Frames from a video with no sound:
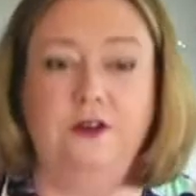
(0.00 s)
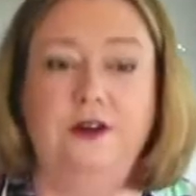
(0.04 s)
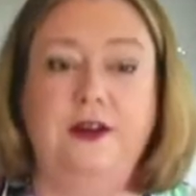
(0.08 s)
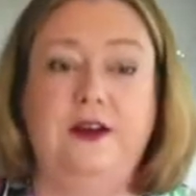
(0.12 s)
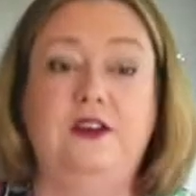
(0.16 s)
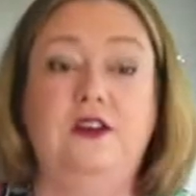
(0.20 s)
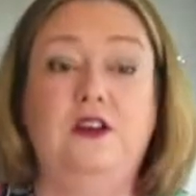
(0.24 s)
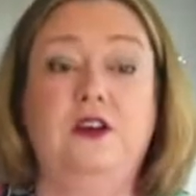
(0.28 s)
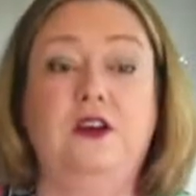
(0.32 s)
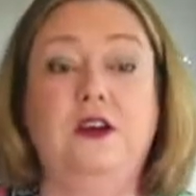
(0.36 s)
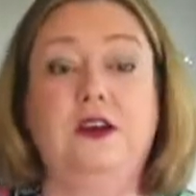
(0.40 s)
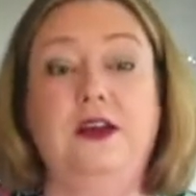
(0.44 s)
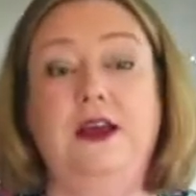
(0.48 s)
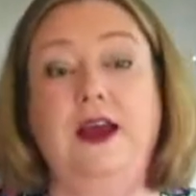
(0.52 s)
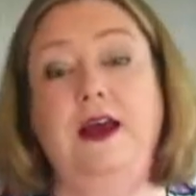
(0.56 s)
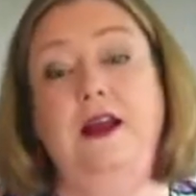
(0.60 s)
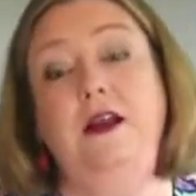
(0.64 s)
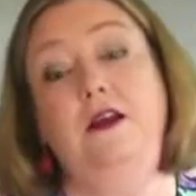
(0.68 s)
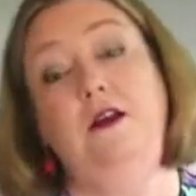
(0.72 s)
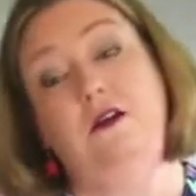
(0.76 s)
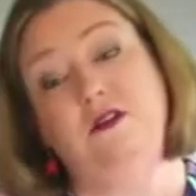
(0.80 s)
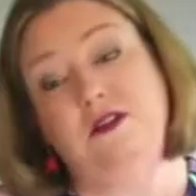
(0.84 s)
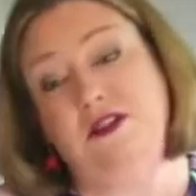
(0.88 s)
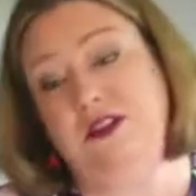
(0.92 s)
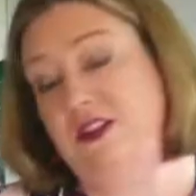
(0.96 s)
Now, you can get
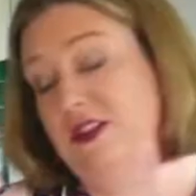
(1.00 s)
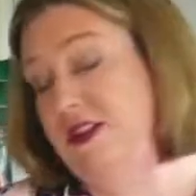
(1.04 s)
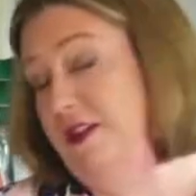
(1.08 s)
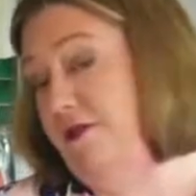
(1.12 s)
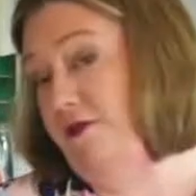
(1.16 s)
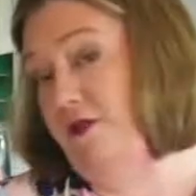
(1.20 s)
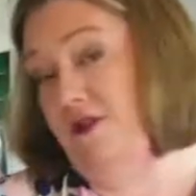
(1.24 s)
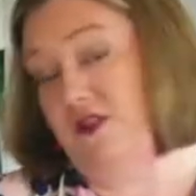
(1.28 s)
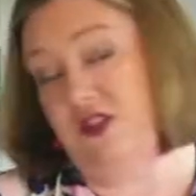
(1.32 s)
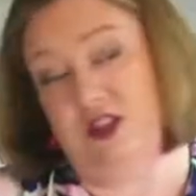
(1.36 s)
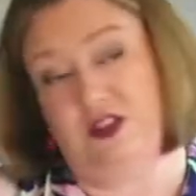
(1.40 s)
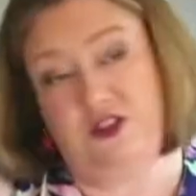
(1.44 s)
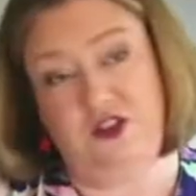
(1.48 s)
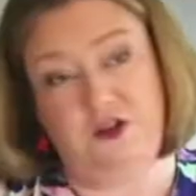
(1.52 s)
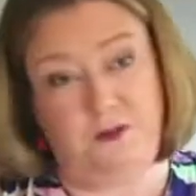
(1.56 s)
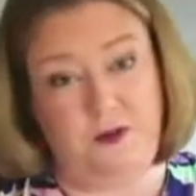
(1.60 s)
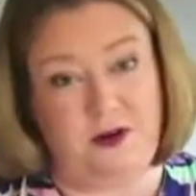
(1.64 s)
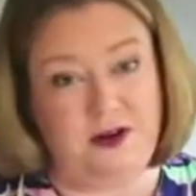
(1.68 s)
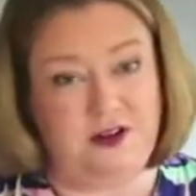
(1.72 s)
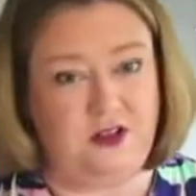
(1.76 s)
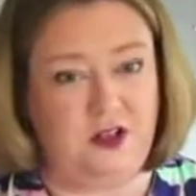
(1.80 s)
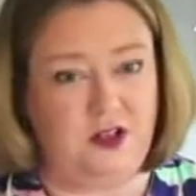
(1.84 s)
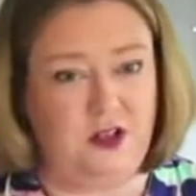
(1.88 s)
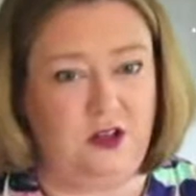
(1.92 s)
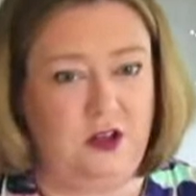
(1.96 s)
lots of different
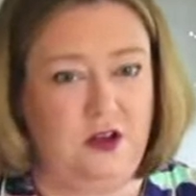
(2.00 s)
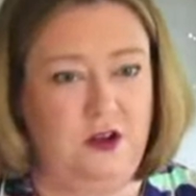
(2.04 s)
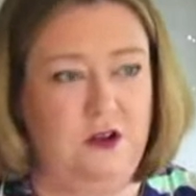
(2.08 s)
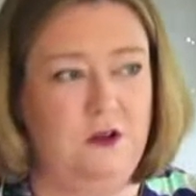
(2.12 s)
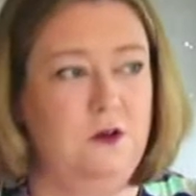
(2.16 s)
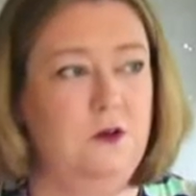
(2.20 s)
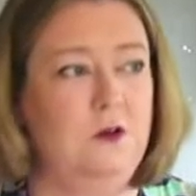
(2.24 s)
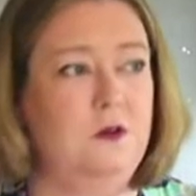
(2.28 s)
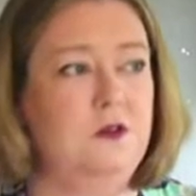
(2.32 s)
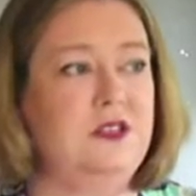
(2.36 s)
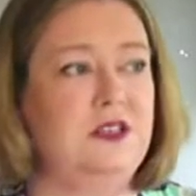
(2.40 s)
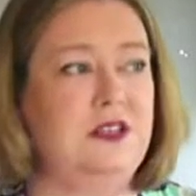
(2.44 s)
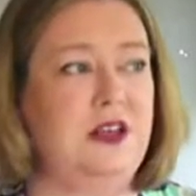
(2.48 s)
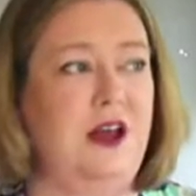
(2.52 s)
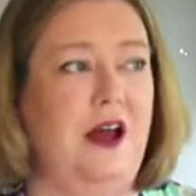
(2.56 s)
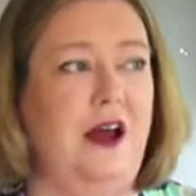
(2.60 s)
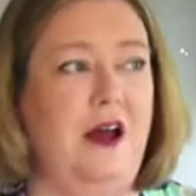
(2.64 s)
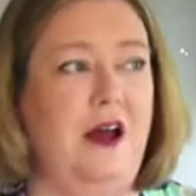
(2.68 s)
gingerbread liqueurs.